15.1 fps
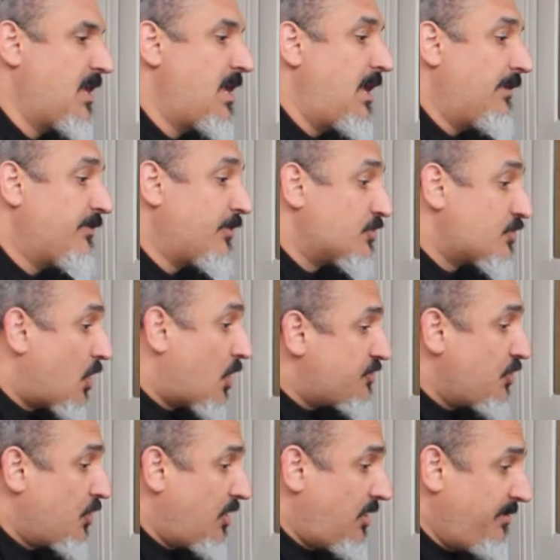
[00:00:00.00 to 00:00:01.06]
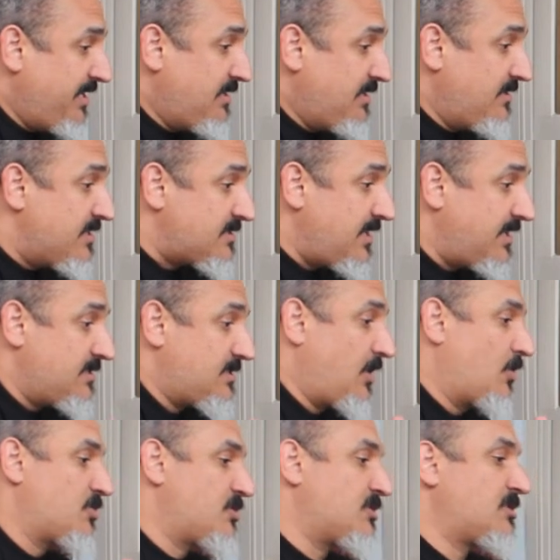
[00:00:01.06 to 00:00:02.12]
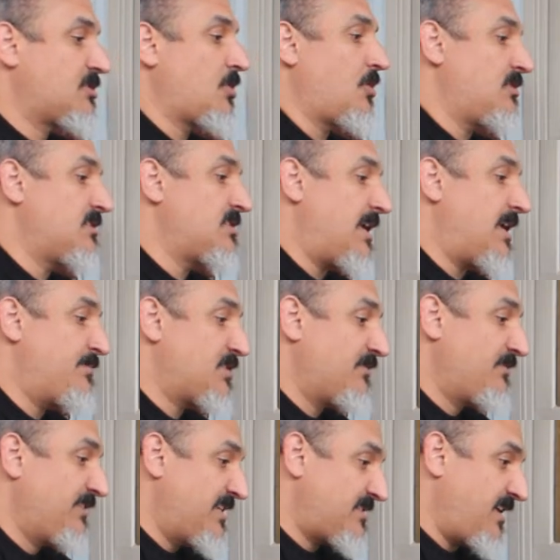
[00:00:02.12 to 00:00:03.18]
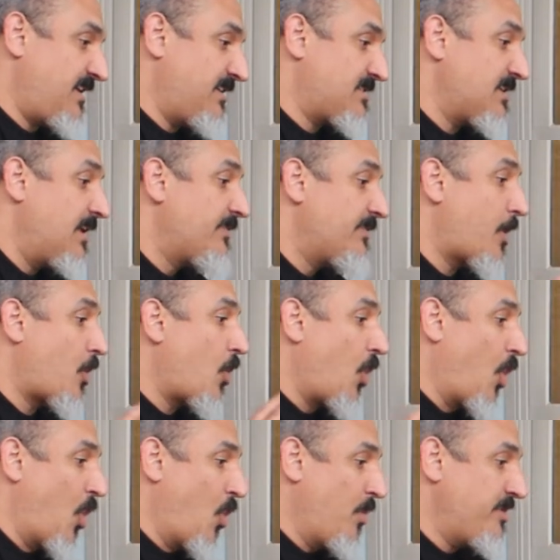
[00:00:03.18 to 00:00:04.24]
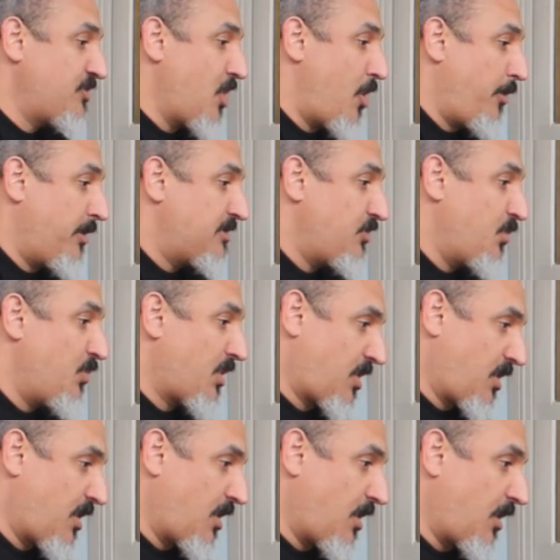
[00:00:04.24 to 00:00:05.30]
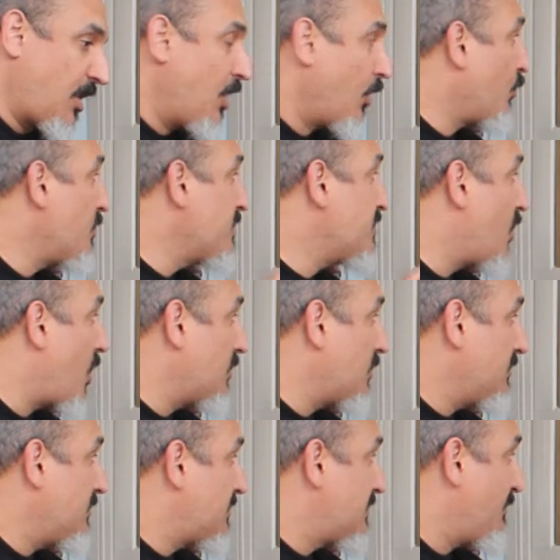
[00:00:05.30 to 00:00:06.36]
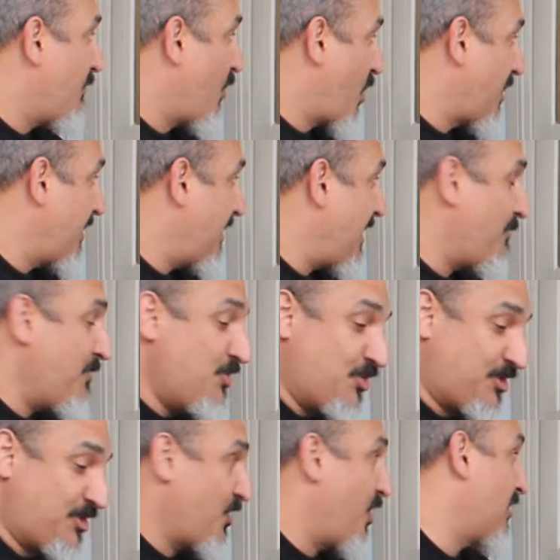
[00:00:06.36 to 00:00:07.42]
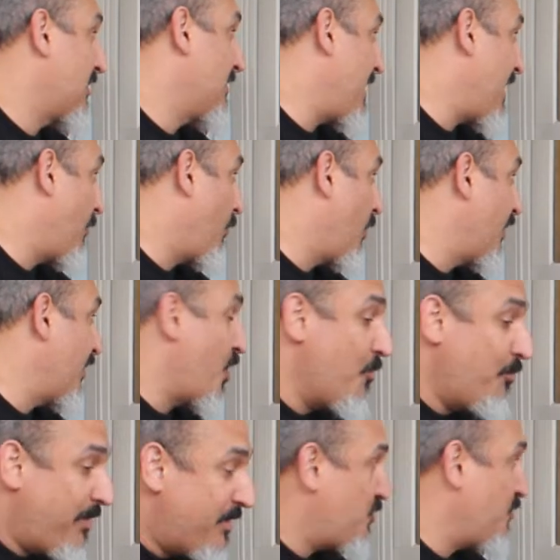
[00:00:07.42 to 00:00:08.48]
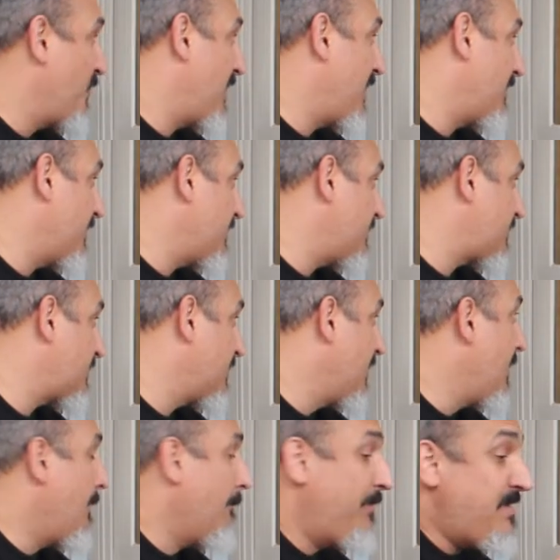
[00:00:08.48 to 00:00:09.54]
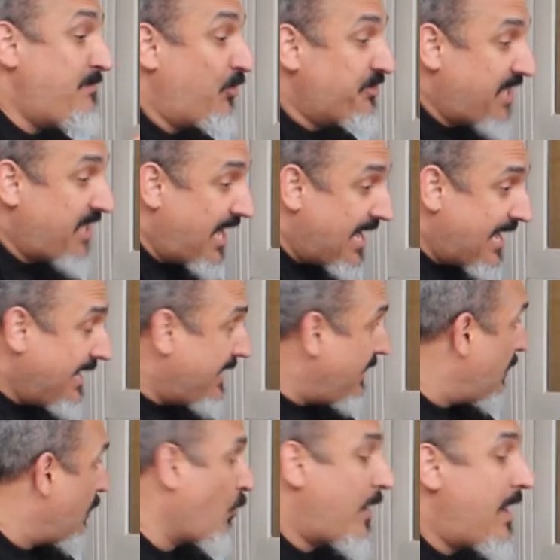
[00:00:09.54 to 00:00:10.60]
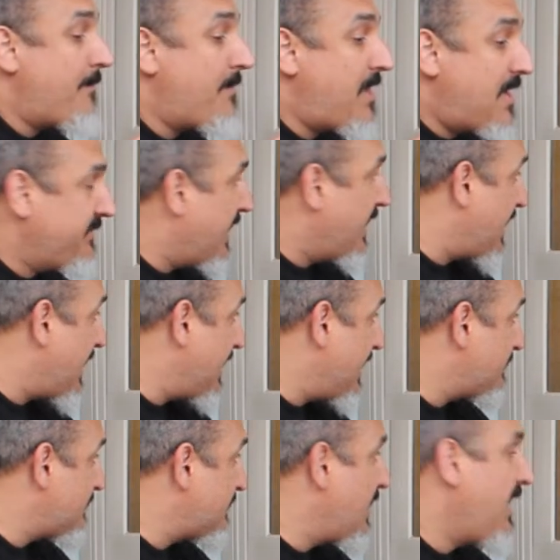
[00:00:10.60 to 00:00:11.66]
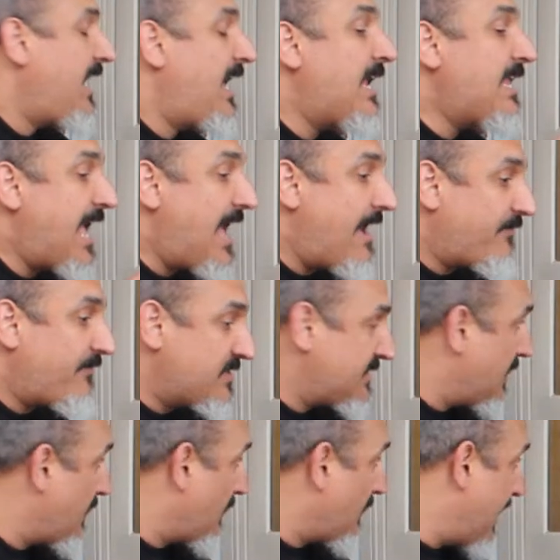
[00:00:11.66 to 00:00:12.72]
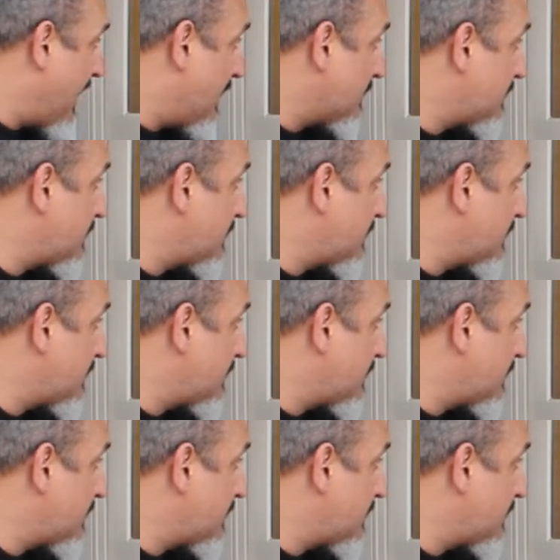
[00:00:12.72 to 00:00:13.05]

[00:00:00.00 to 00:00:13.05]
There's also going to be listings. There are certain types of listings that are always going to occur regardless of the market. And we just talked about one, obituaries. People die, grandmom dies, and you have to sell her house.